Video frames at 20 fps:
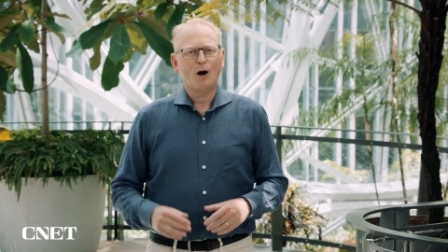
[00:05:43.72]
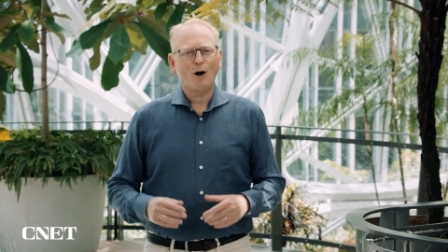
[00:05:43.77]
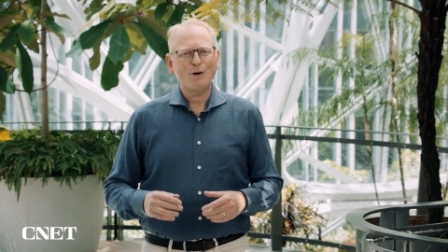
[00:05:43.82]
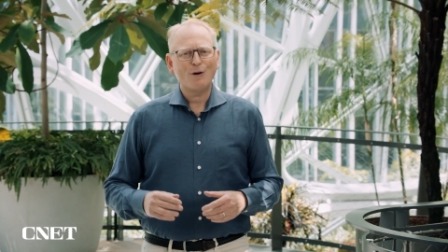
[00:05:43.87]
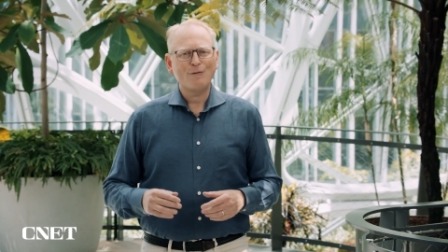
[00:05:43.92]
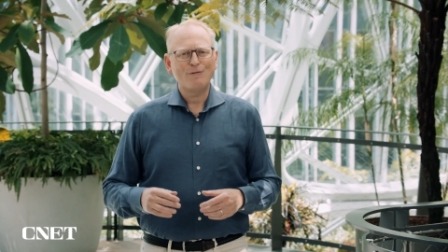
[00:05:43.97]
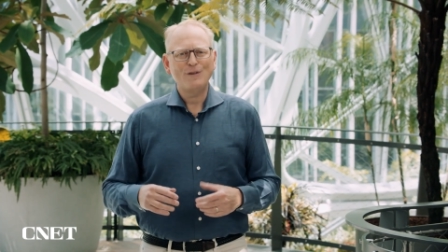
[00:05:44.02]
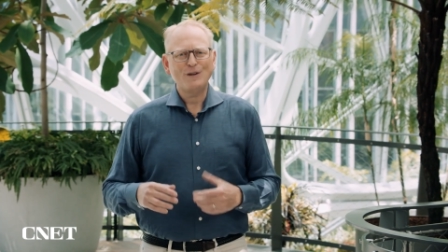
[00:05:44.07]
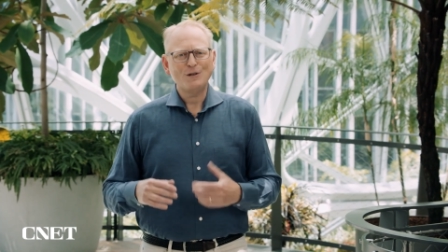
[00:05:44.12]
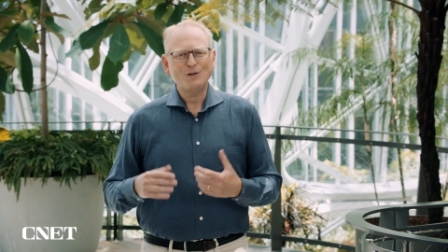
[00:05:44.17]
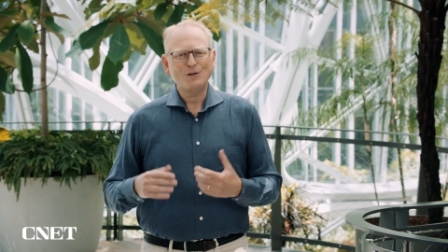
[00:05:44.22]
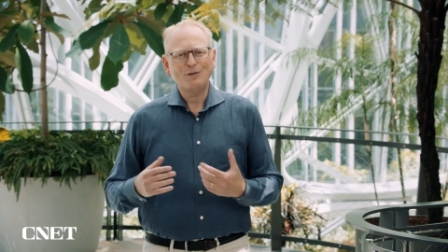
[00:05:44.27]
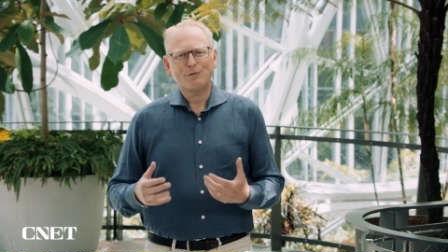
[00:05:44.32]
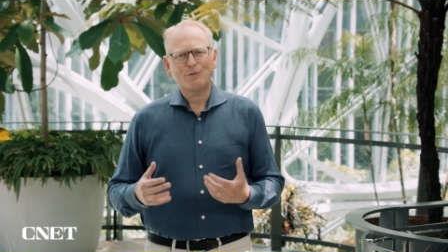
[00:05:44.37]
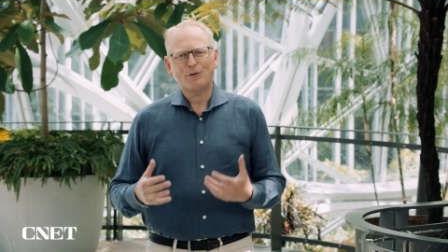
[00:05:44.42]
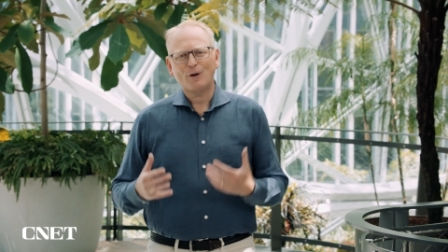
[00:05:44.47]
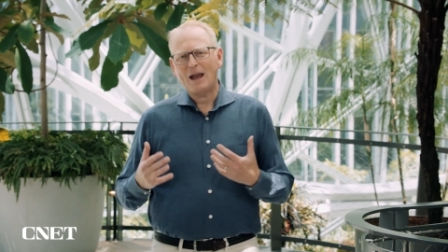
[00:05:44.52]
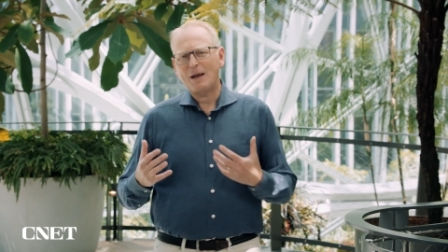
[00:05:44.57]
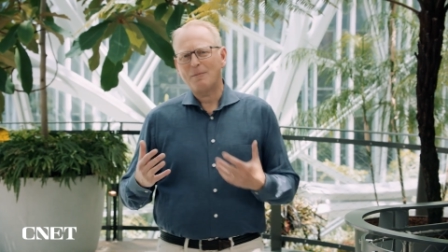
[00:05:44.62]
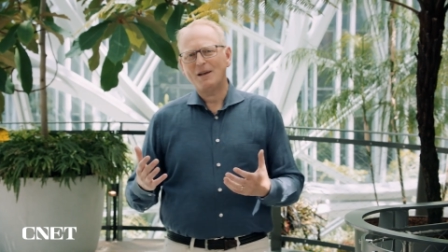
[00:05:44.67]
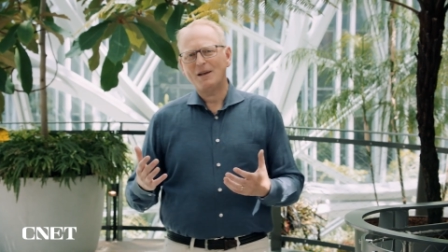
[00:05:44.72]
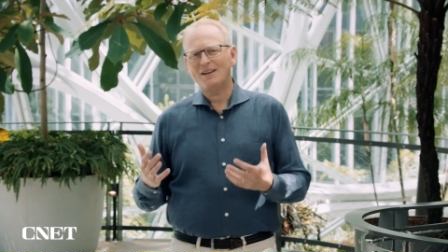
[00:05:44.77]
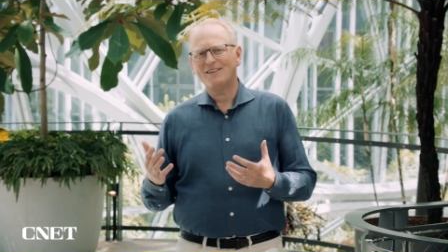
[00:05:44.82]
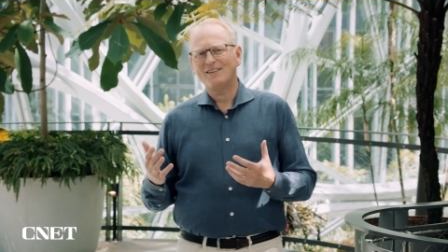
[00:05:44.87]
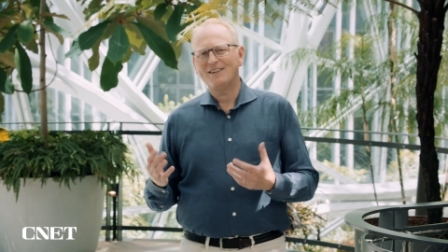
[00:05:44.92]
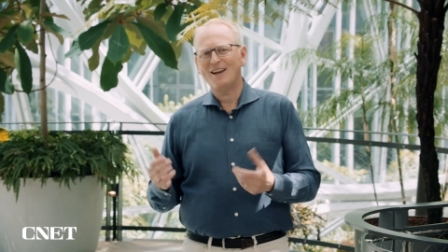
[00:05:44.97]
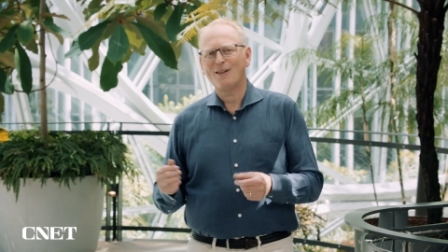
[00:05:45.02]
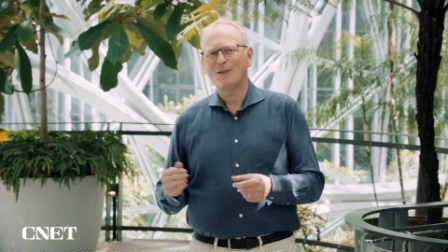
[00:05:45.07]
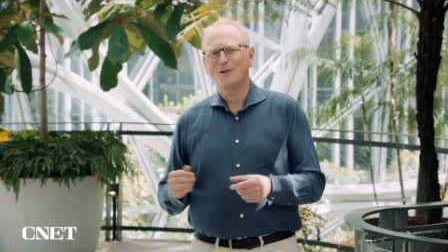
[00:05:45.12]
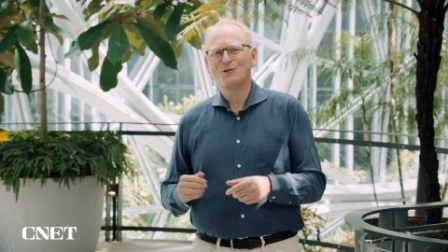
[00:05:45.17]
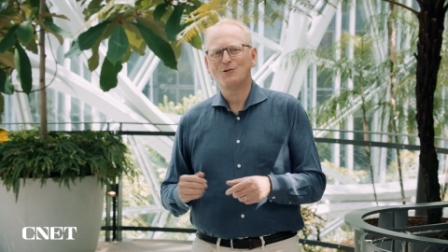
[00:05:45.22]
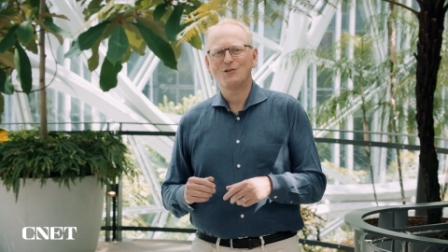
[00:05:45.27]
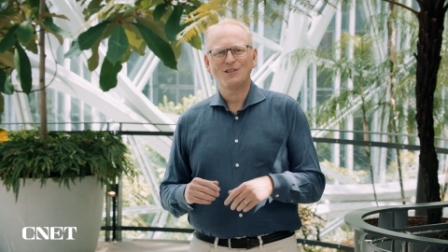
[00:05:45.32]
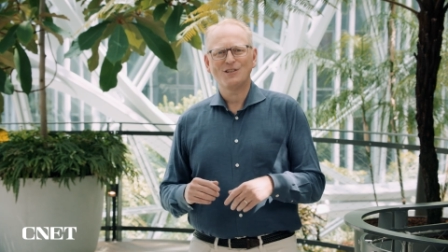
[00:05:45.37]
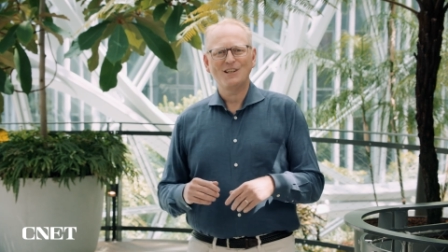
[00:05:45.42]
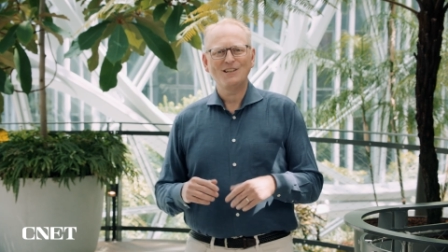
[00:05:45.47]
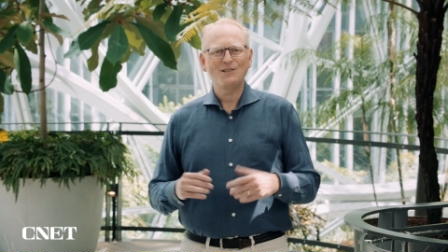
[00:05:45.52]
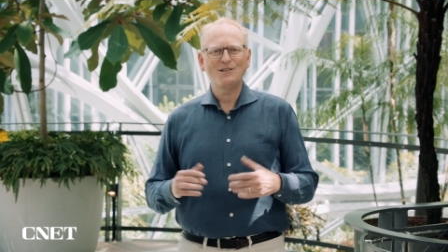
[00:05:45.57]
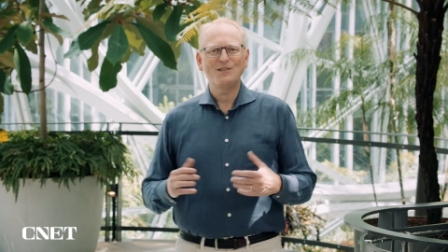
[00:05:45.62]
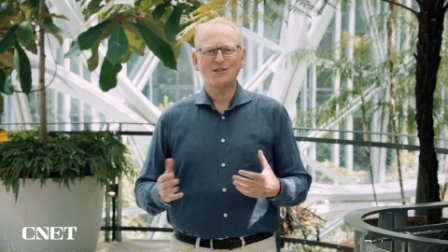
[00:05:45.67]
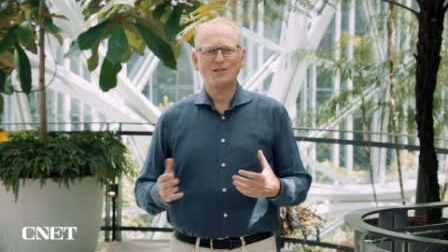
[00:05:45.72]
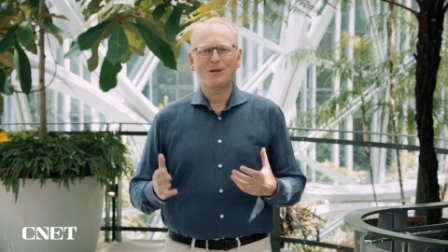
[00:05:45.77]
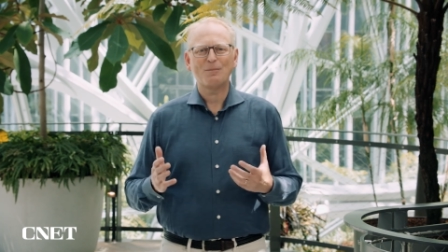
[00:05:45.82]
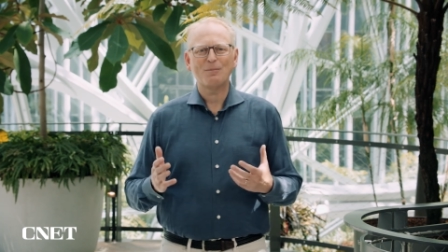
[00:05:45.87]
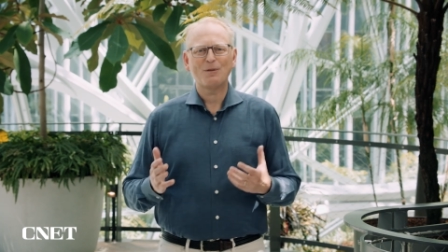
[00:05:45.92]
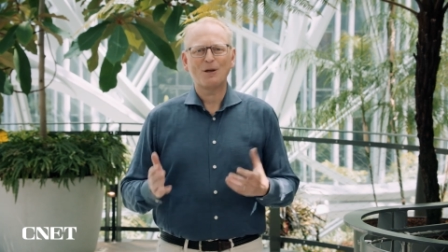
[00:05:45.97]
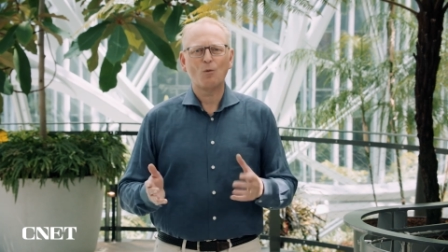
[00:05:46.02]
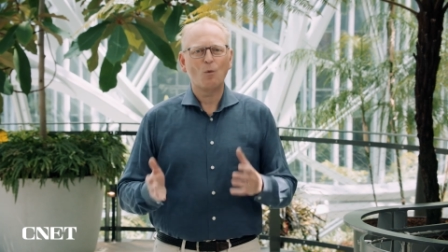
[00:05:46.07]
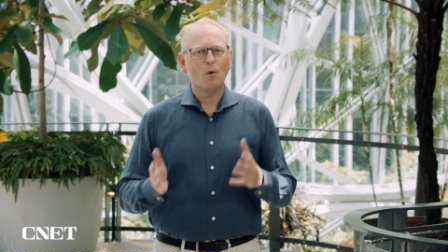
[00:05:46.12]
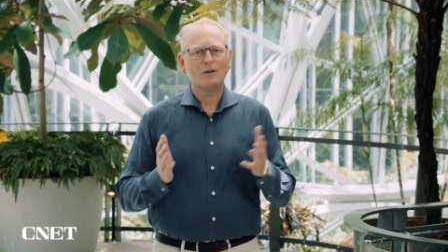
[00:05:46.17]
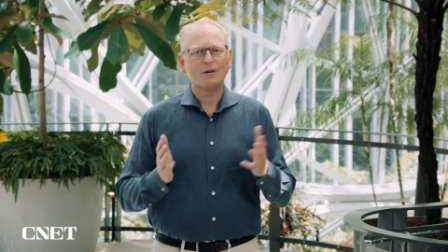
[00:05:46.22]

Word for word: Our vision for ambient intelligence isn't something